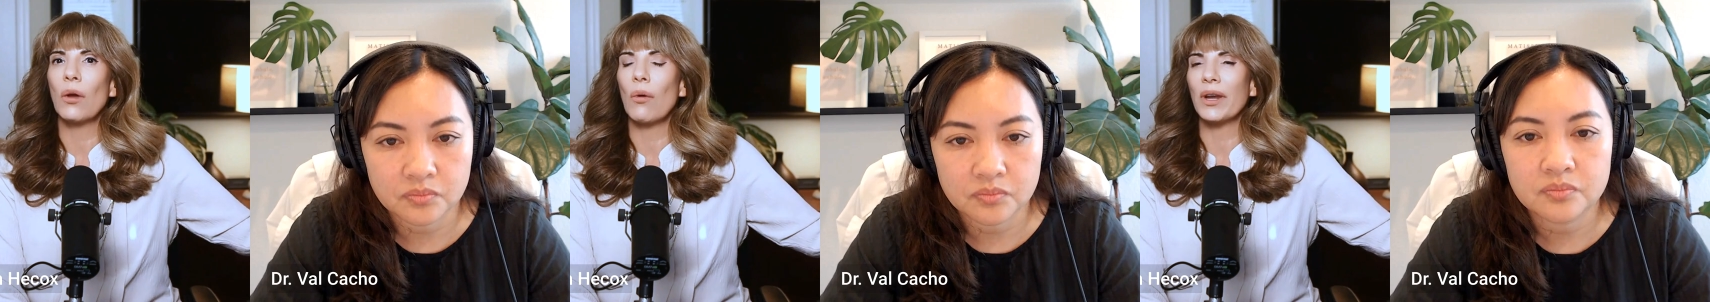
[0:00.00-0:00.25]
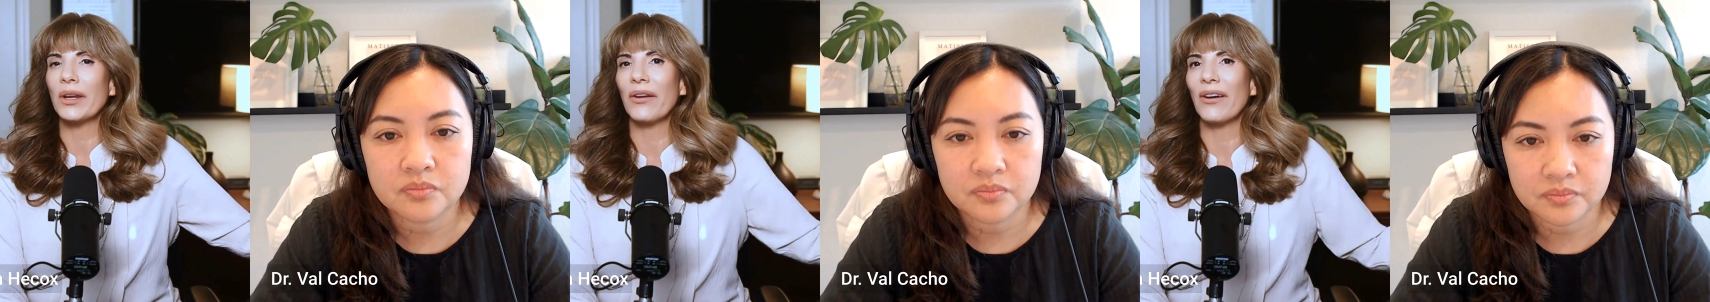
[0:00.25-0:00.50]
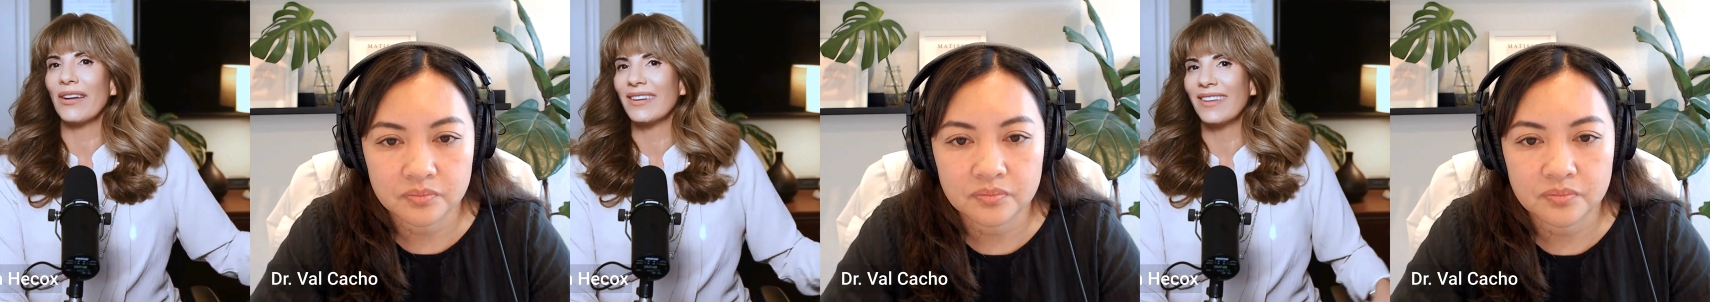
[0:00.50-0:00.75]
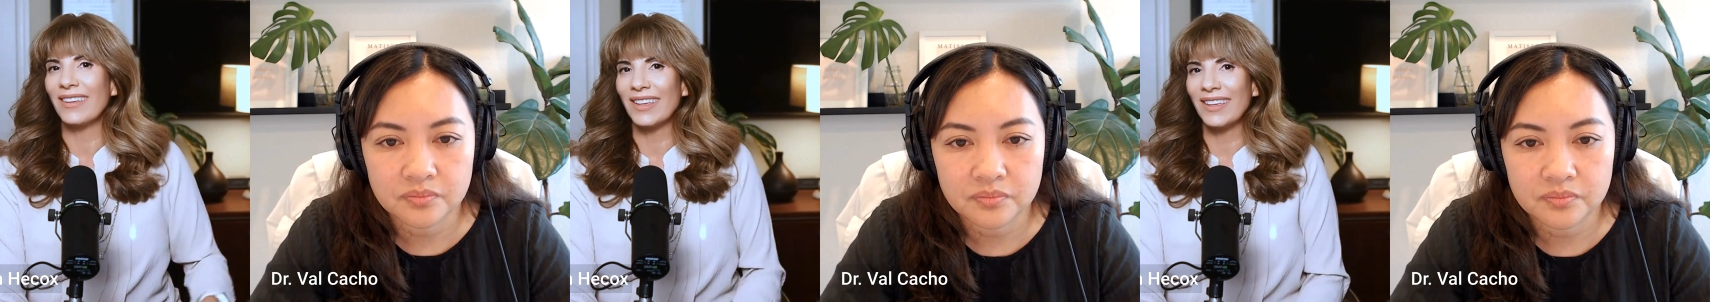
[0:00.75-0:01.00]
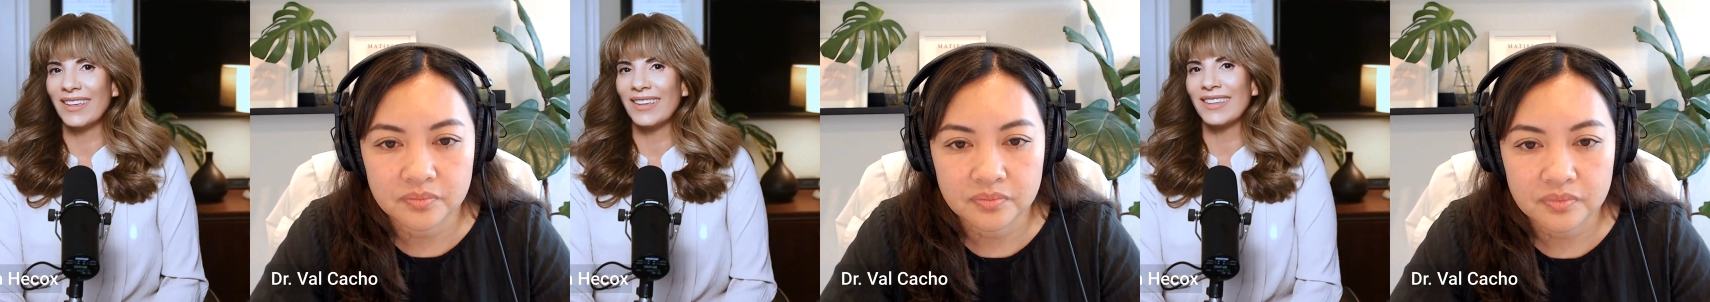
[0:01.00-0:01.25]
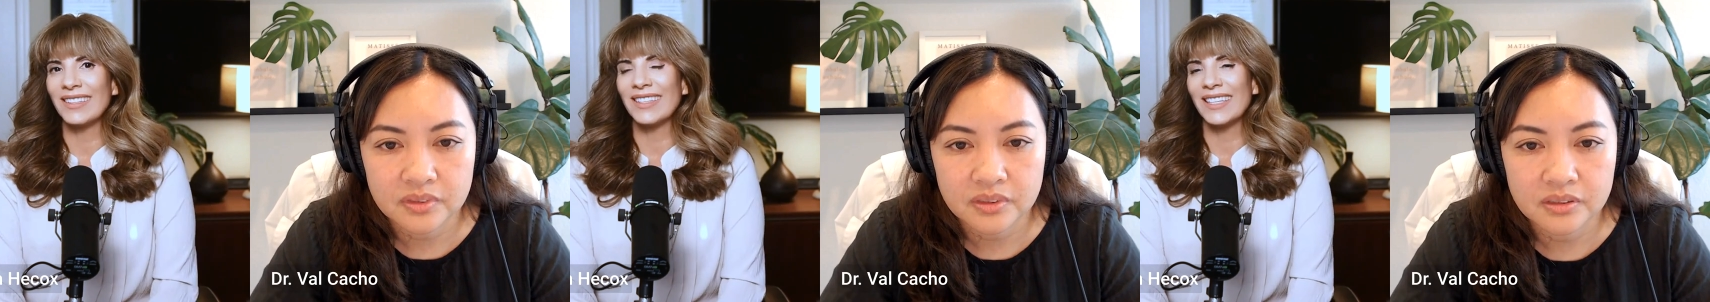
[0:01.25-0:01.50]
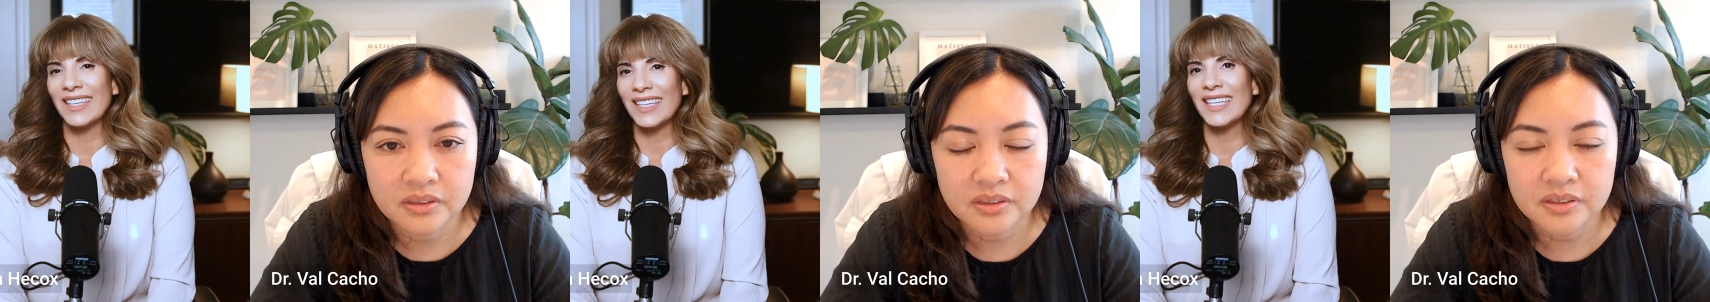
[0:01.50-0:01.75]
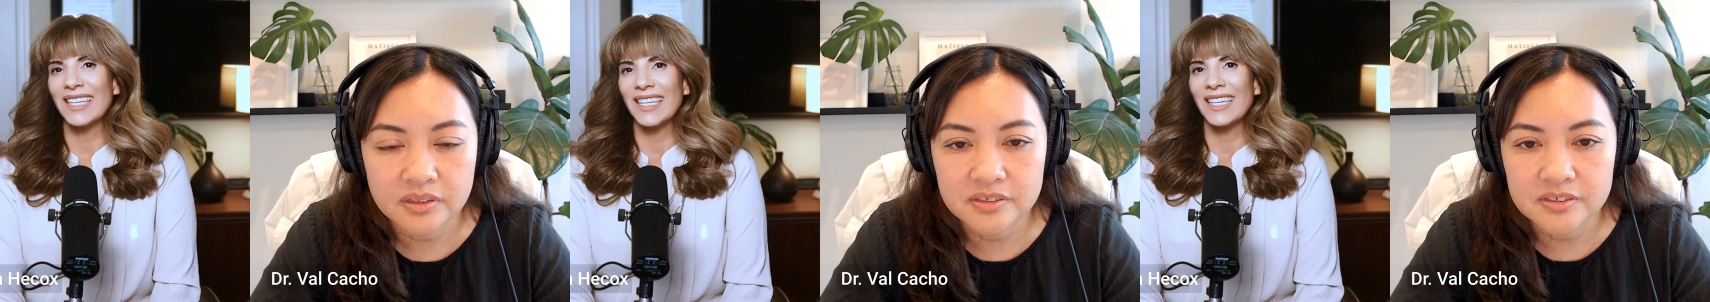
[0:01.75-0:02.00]
Speaker 1: going on?
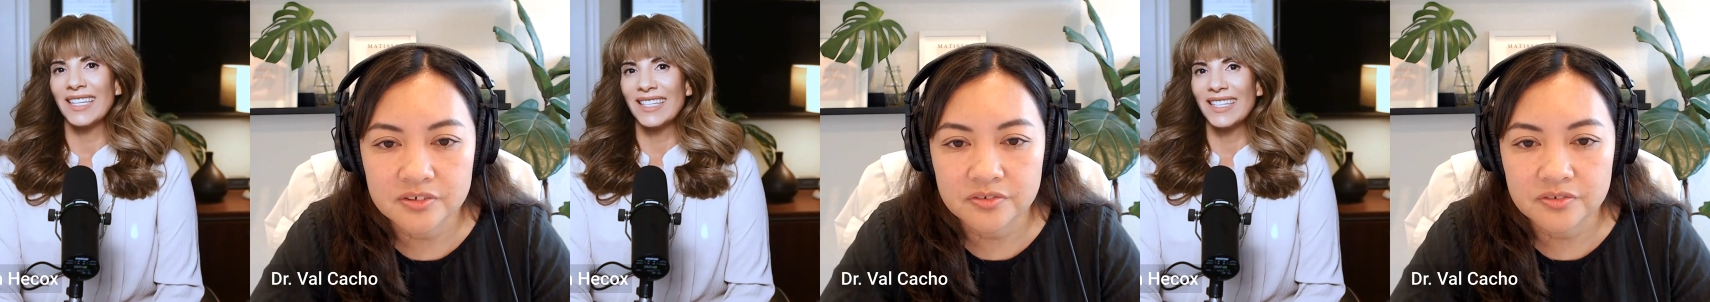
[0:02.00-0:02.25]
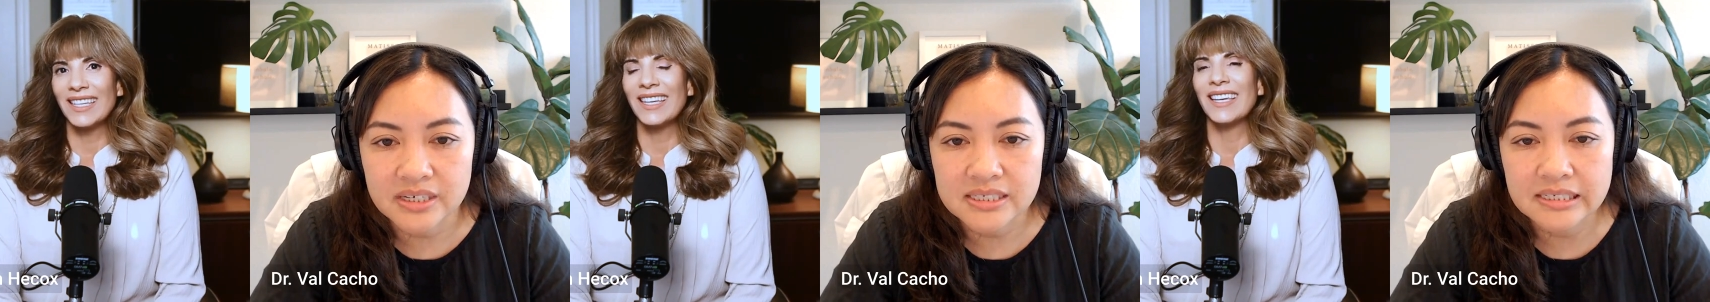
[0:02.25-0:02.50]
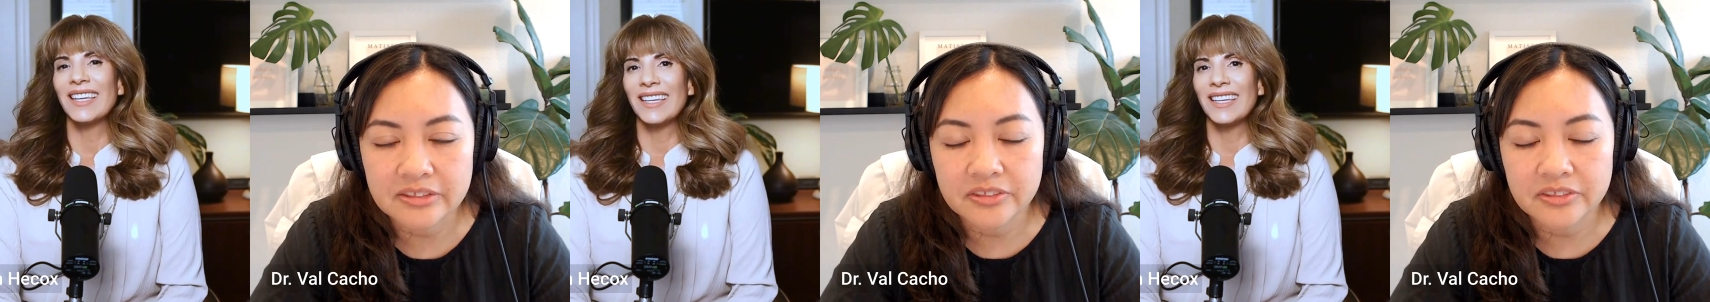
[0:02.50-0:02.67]
Yeah, so fascinating.